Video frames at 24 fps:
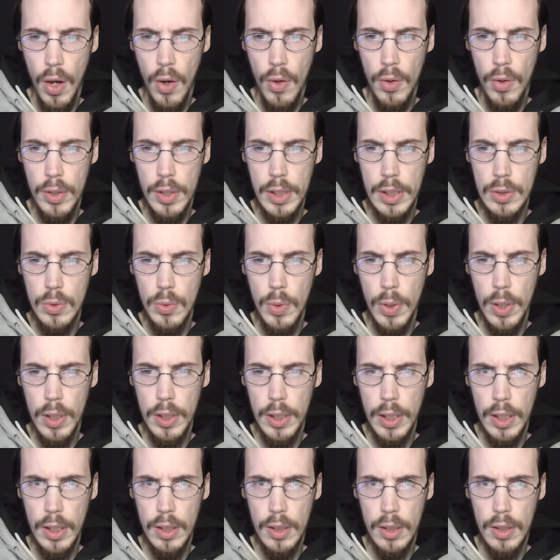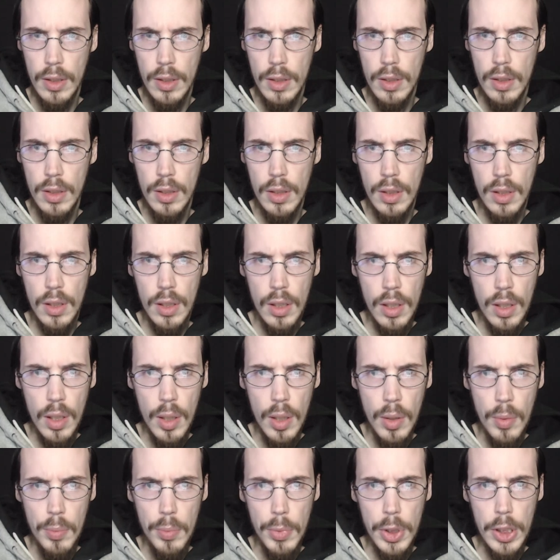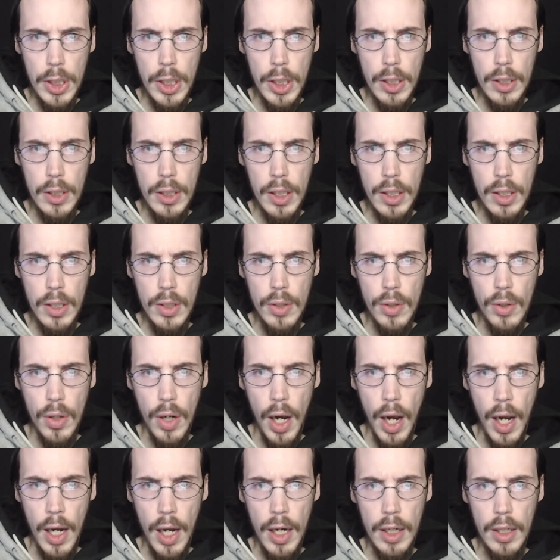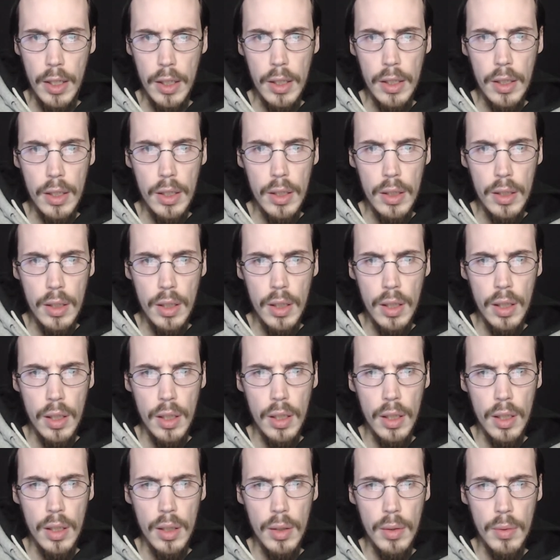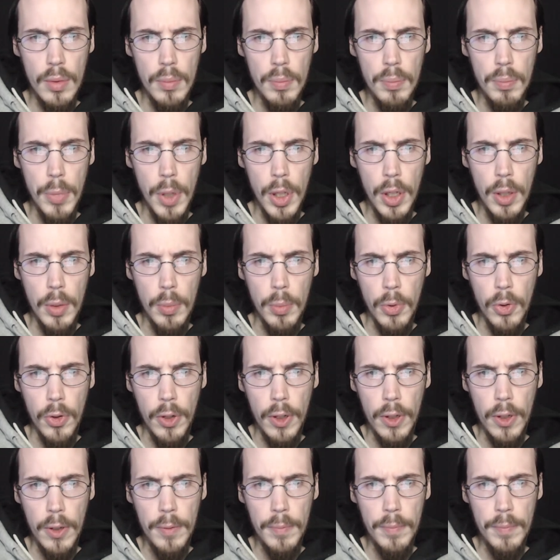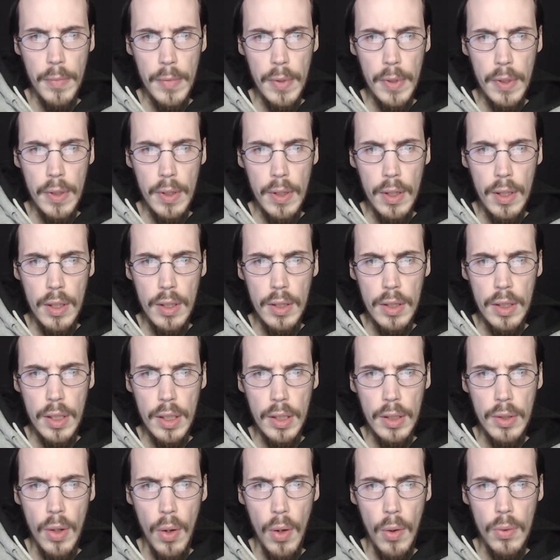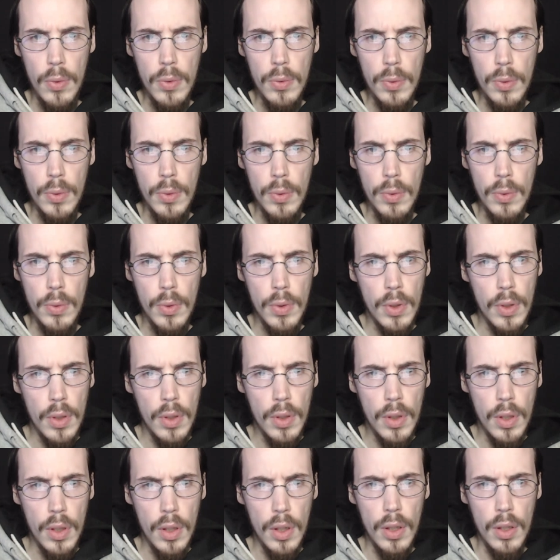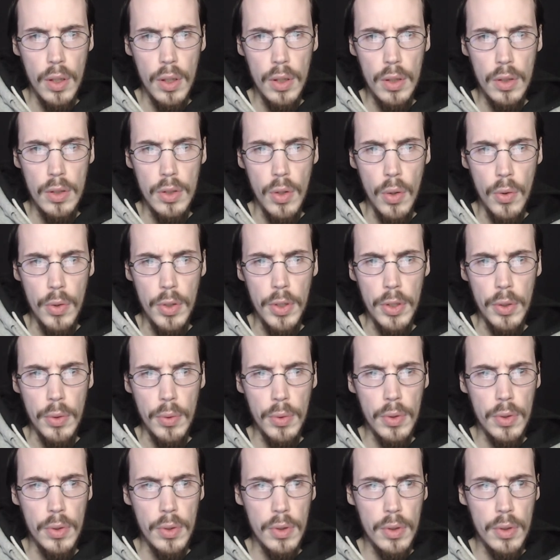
I'll end this quickly. Pretend like you're hiding in Bungamura. Then go through Tokyo.